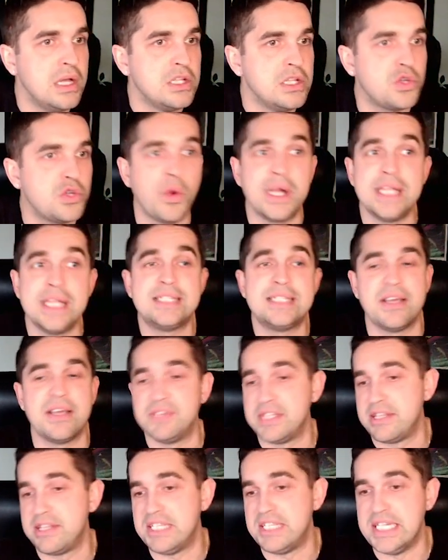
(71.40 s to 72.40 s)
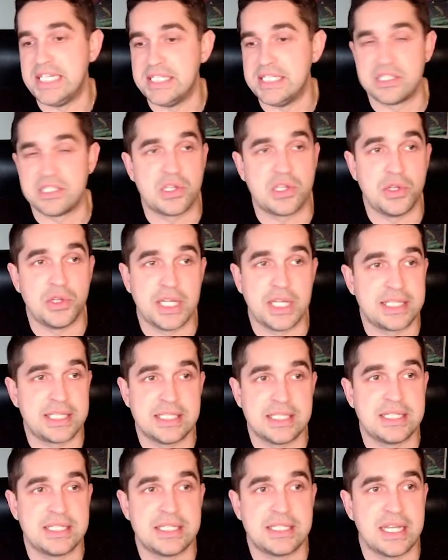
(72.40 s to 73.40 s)
2017 so like
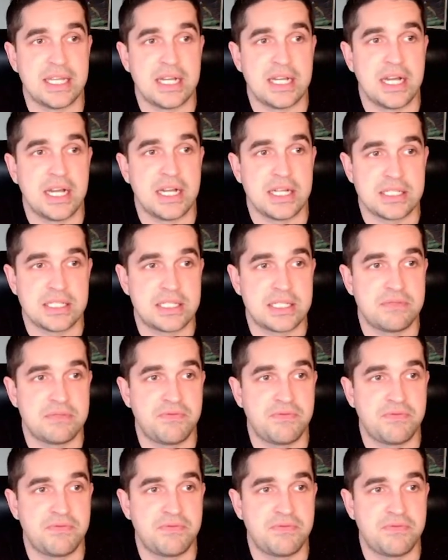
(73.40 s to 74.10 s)
this is a, a